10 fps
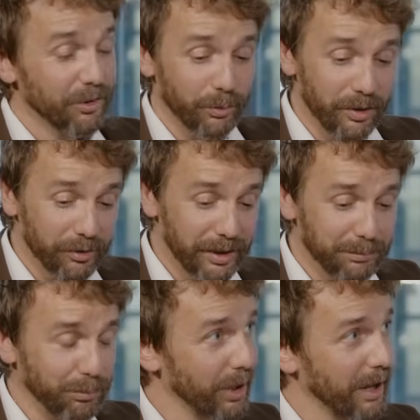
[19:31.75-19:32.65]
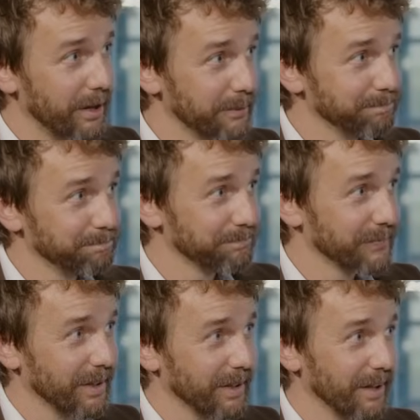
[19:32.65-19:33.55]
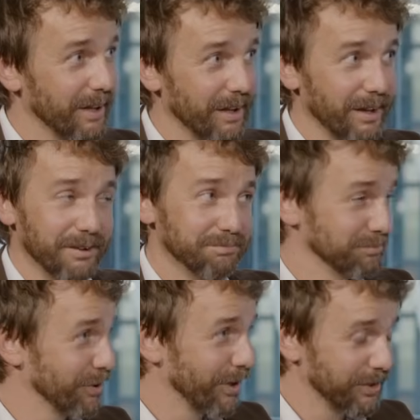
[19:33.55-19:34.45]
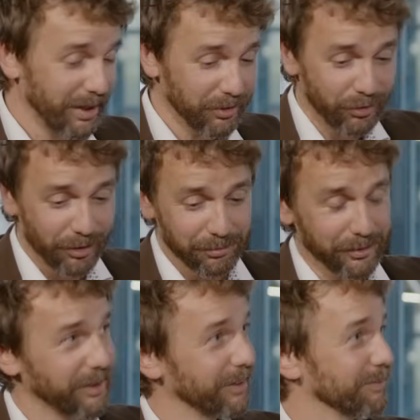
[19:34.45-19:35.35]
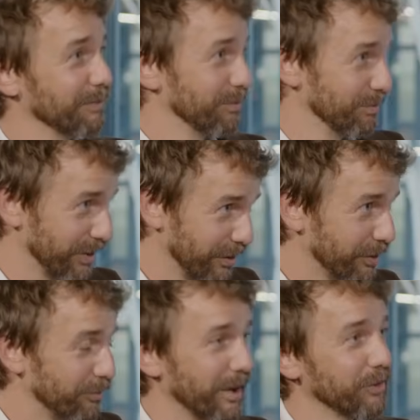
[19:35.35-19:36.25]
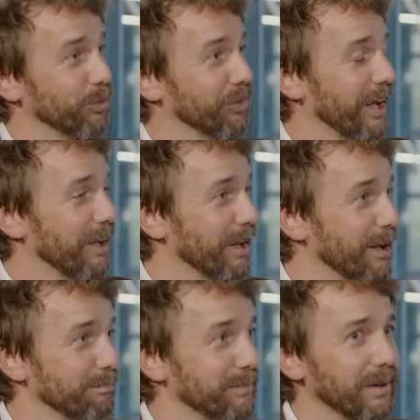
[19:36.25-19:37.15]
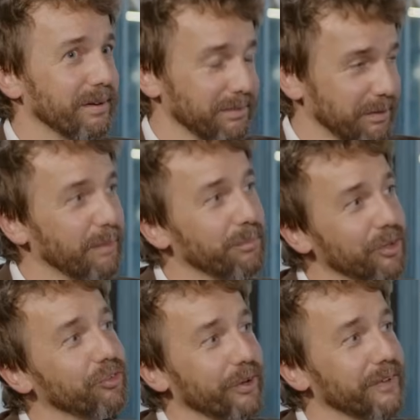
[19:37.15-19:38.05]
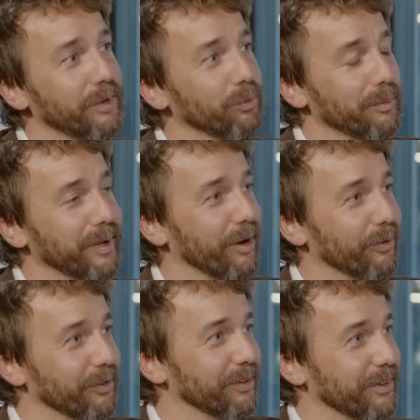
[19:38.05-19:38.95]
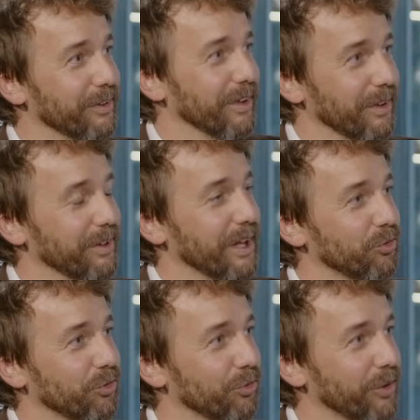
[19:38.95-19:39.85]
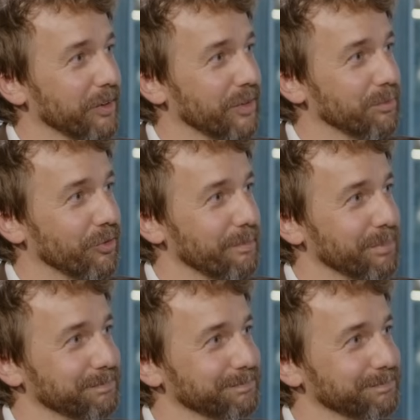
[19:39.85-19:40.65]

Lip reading: So we're looking at Bonaire. Great kite surfing, direct flight with KLM. I'm pretty sure that will be our next SkyTeam trip.